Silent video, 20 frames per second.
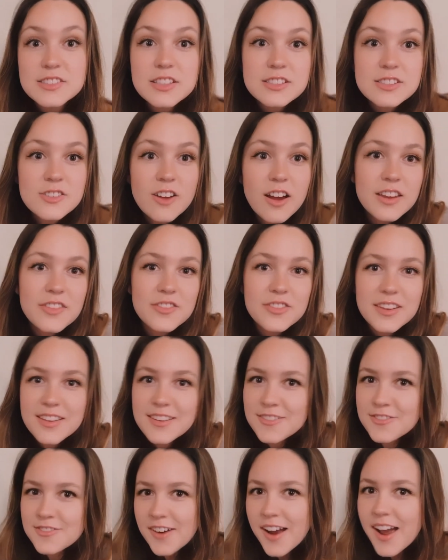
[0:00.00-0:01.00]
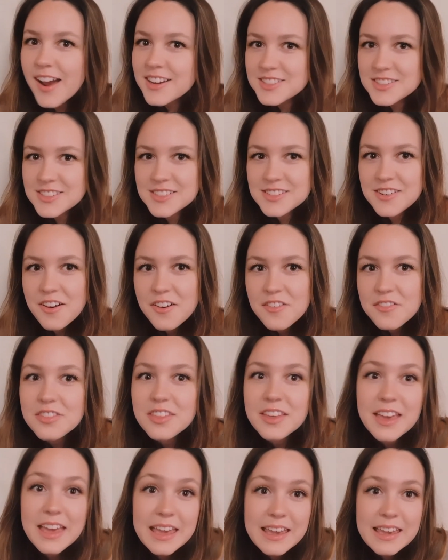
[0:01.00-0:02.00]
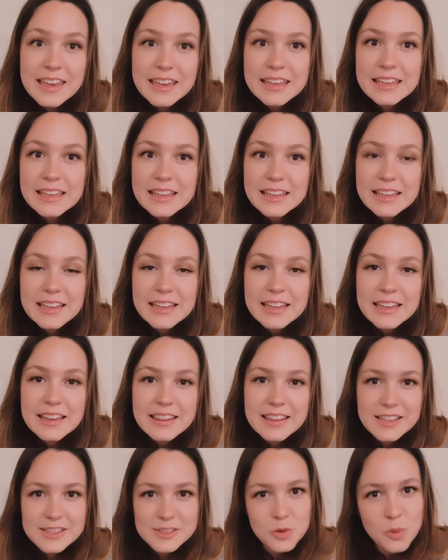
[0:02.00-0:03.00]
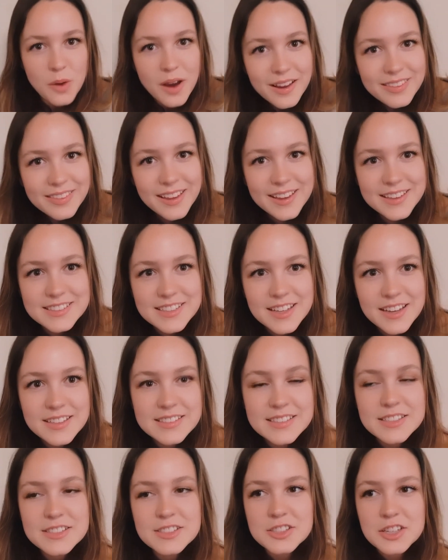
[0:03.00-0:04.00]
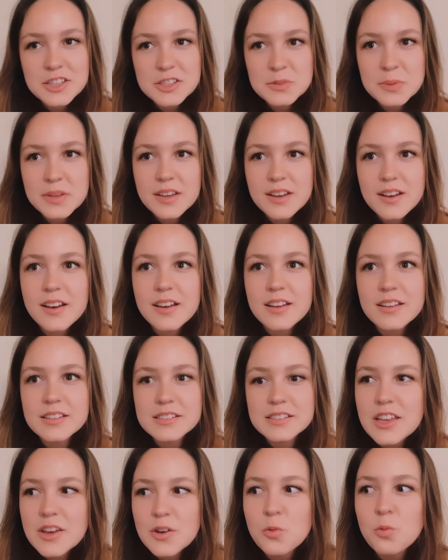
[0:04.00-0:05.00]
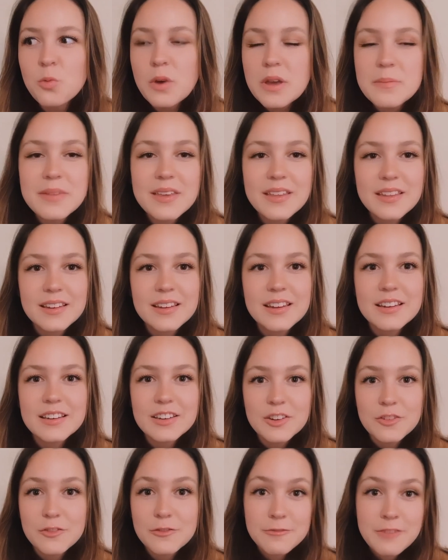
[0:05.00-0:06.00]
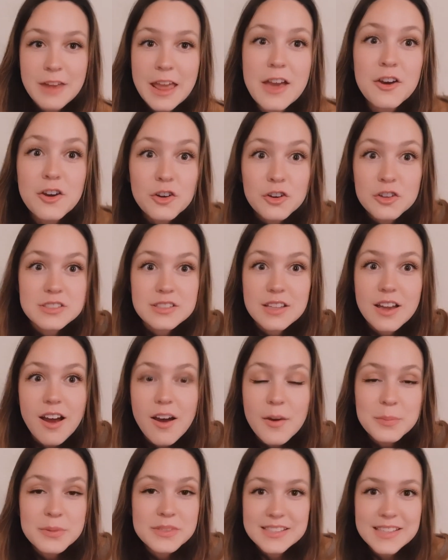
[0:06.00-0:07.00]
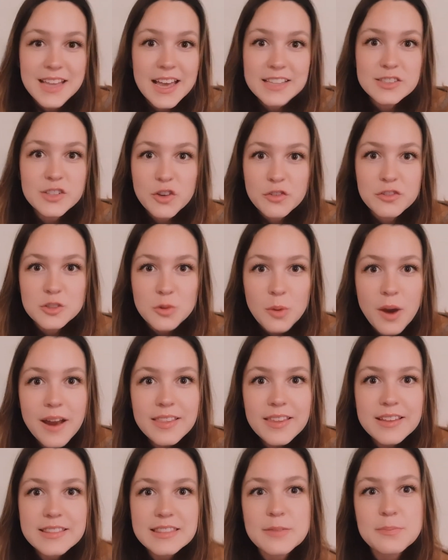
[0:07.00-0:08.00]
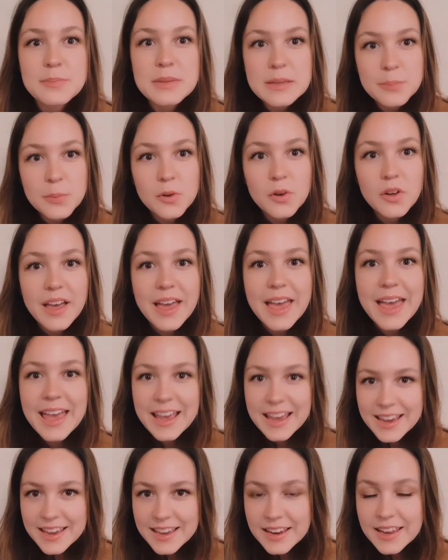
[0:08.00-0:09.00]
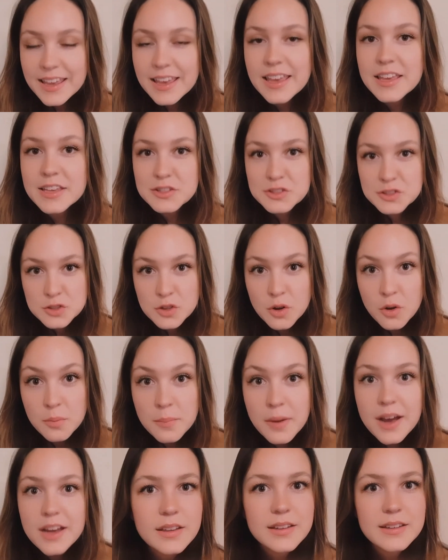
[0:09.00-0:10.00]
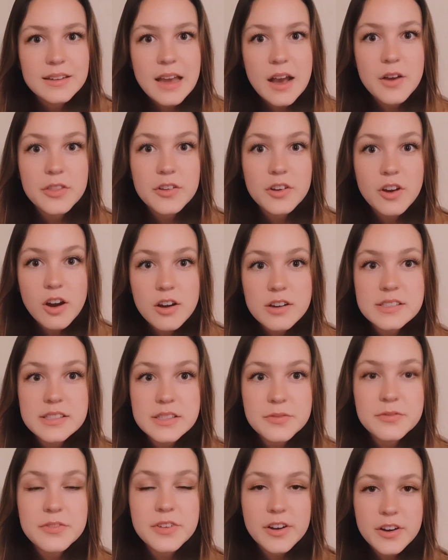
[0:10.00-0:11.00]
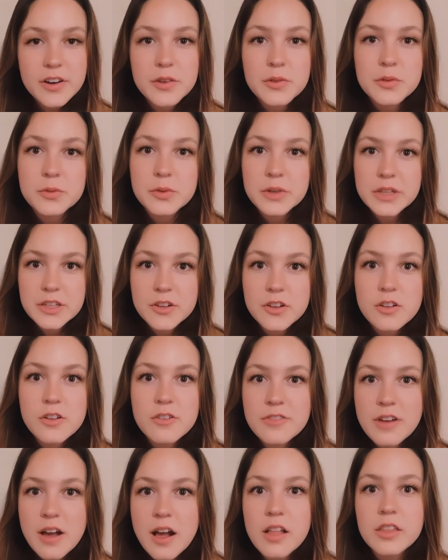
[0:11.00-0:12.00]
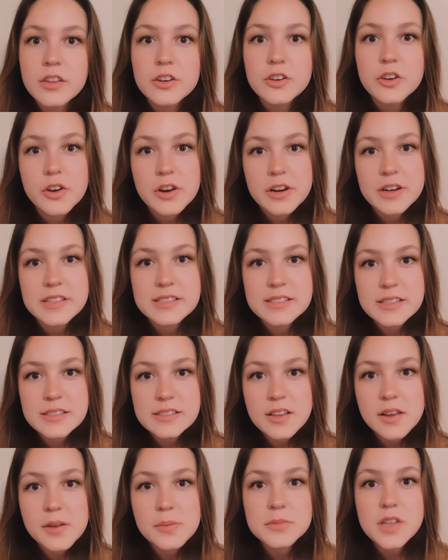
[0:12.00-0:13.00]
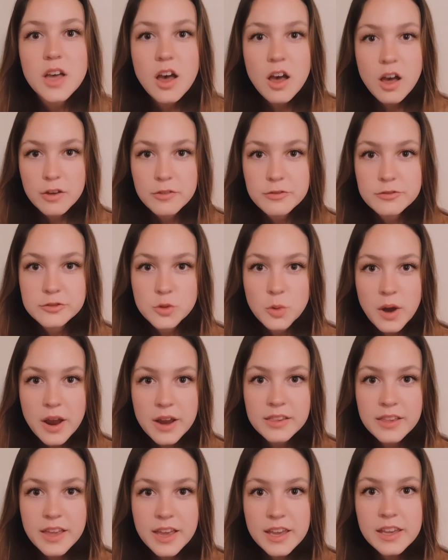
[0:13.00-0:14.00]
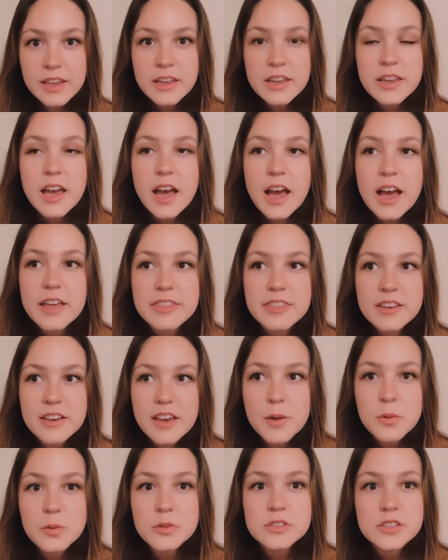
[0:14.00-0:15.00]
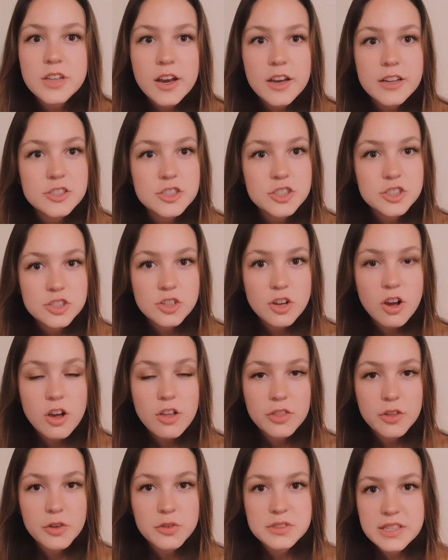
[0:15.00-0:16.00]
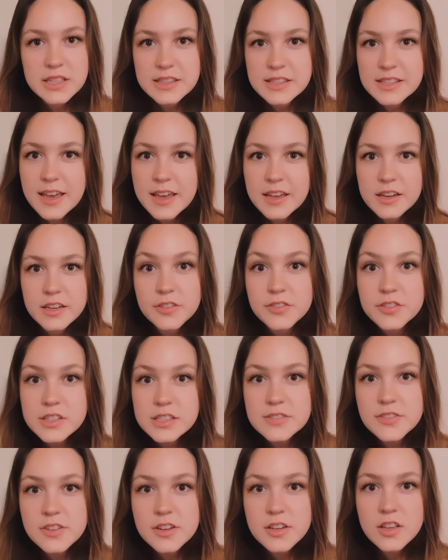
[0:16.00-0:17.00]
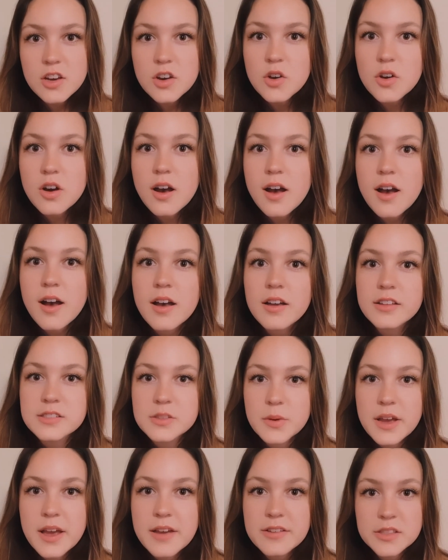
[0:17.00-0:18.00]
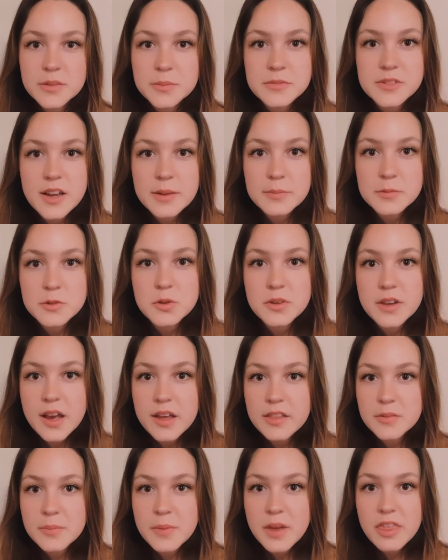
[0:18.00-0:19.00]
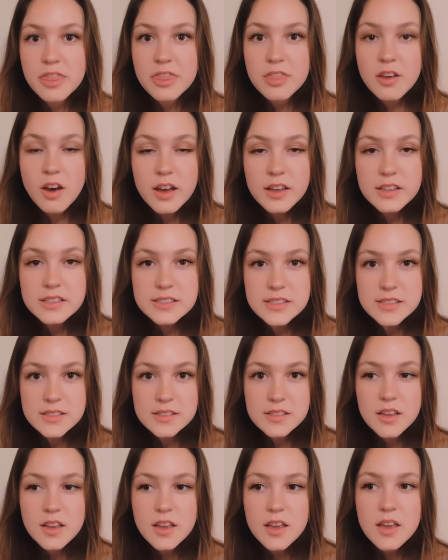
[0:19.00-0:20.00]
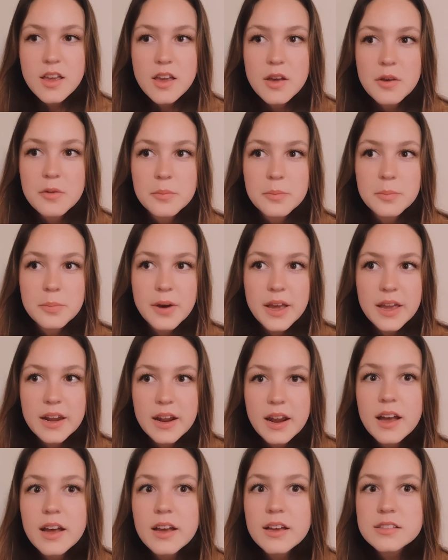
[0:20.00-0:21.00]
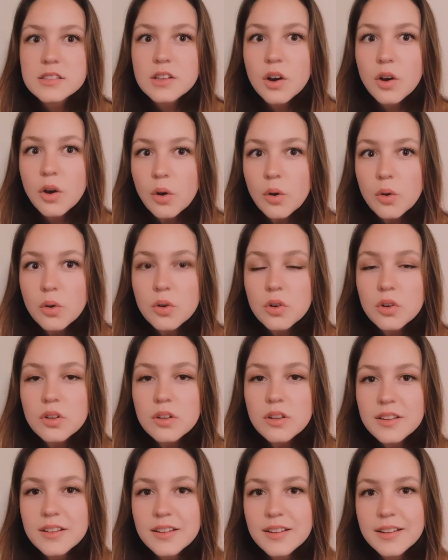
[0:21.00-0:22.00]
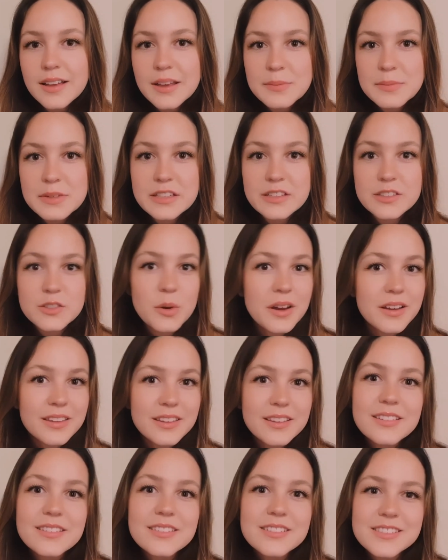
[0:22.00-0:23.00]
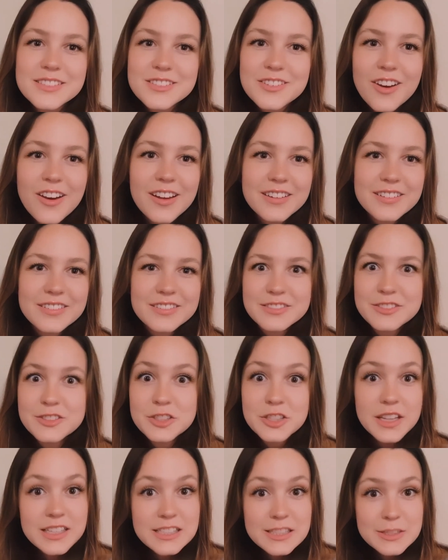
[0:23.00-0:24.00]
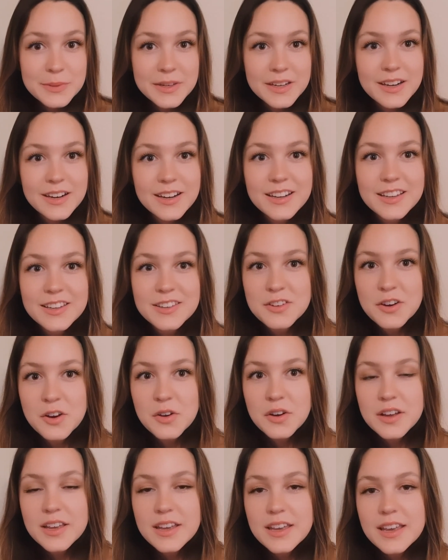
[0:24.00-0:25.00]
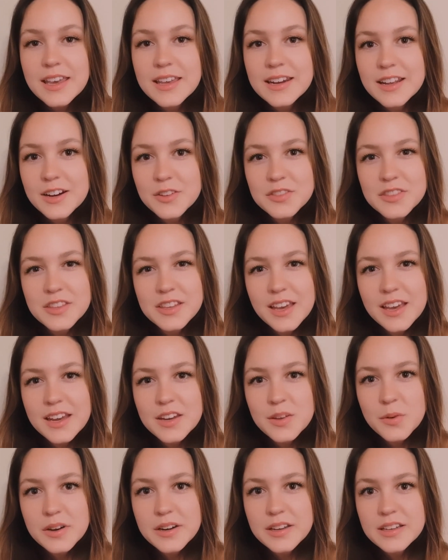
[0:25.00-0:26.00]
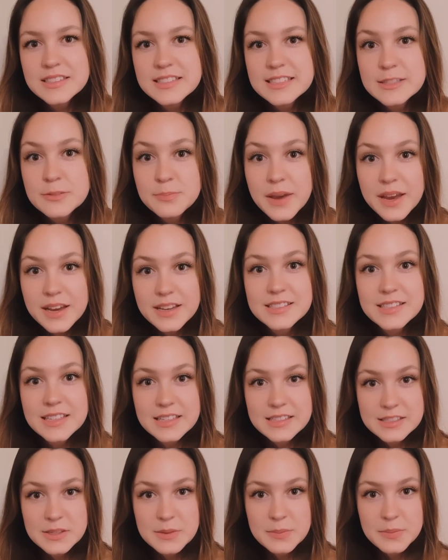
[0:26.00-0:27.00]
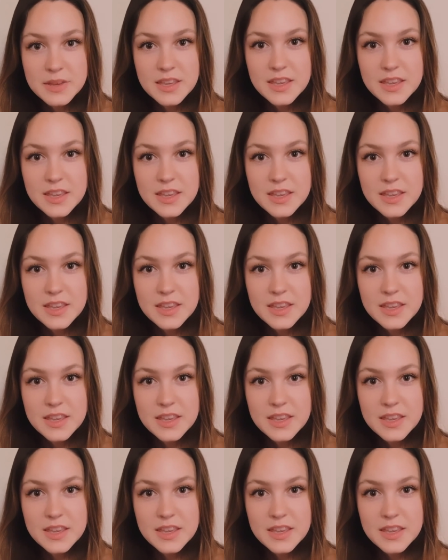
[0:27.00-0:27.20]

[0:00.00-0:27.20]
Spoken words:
not even get a fraction of the hate that Twilight does. It's just because women and fangirls obsess over Twilight that people hate it so much. Now, there are some very real, valid criticisms of Twilight. I think I will touch on those at the end of this video, so I have some time to gather my thoughts. But as a whole, Twilight is not Shakespeare, and I don't think anyone expects it to be.